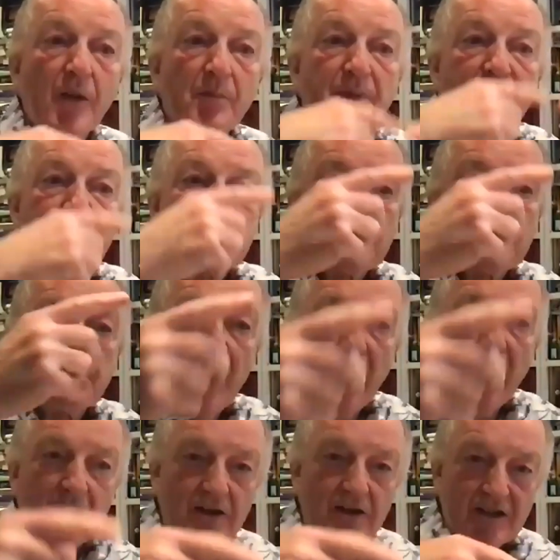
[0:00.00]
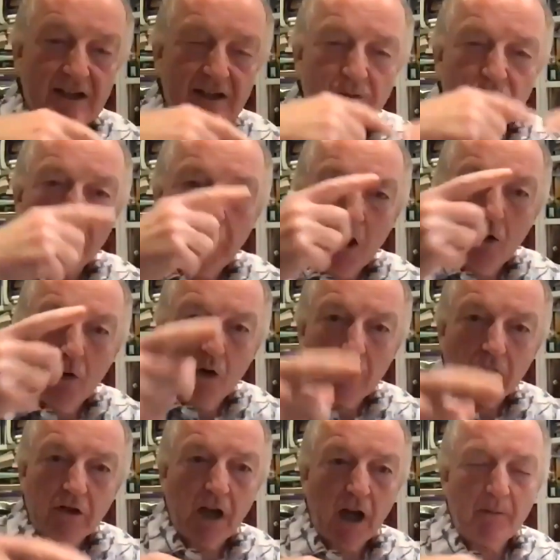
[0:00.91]
best Bacchuses will go
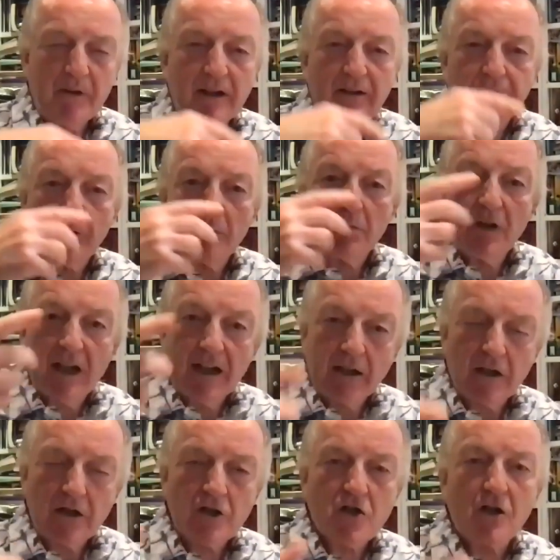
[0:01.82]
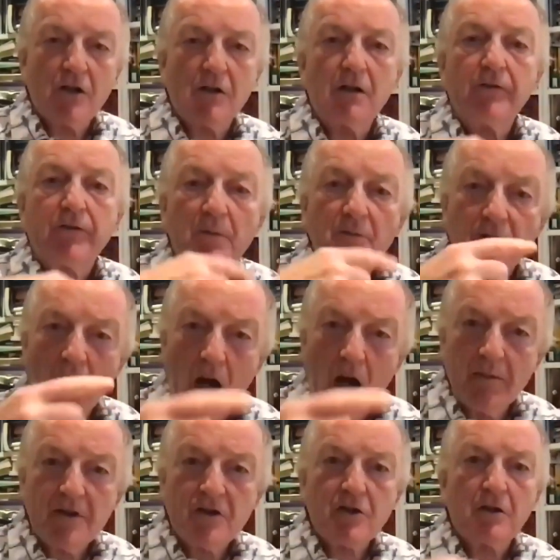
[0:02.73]
on coming from Lincolnshire and from
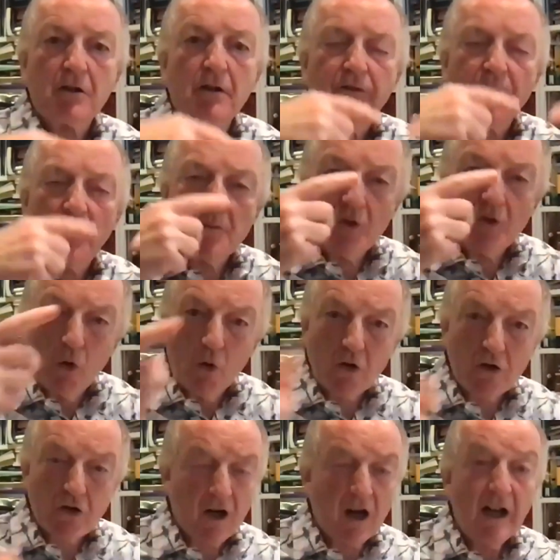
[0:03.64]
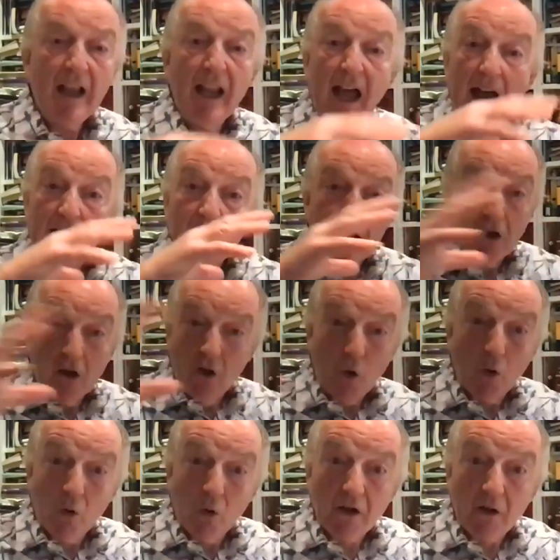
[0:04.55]
Derbyshire and from Yorkshire and
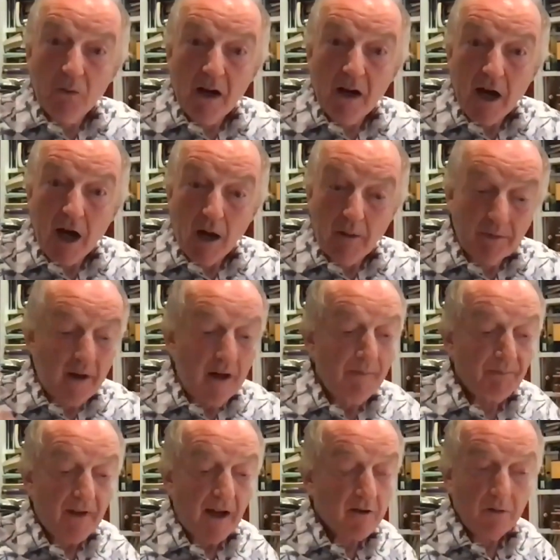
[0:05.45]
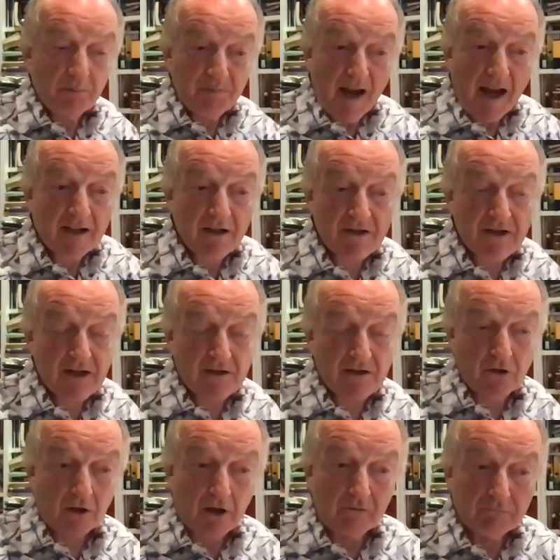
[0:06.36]
all the way up. And Bacchus has
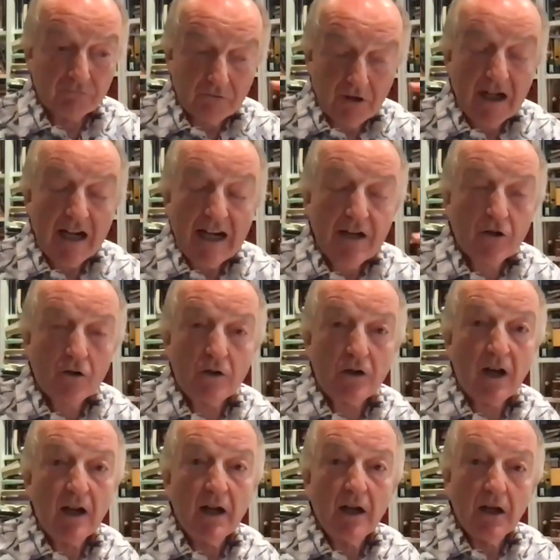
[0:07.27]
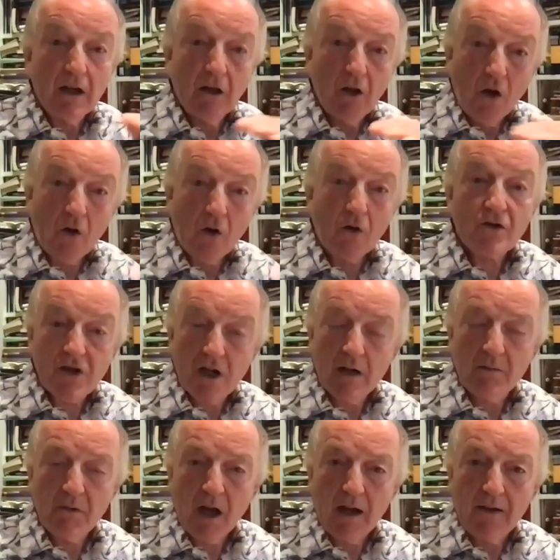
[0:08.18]
got a really good
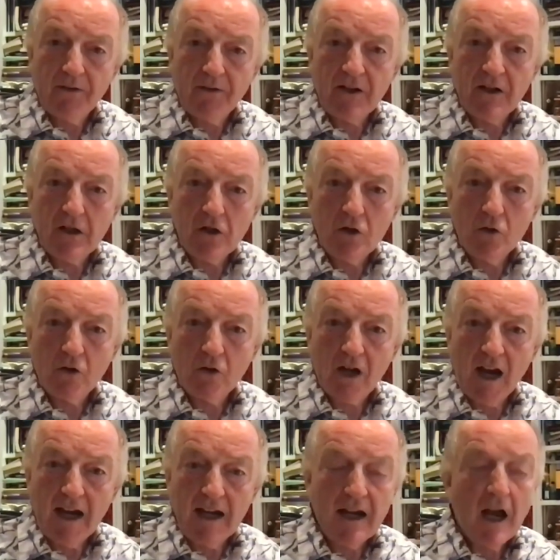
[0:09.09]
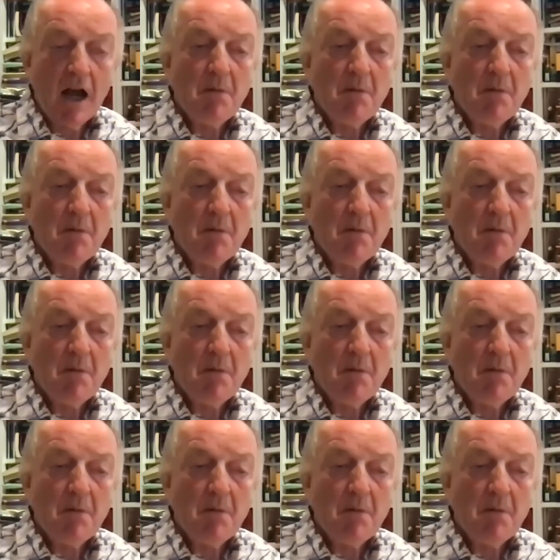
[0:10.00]
long-term life in the UK,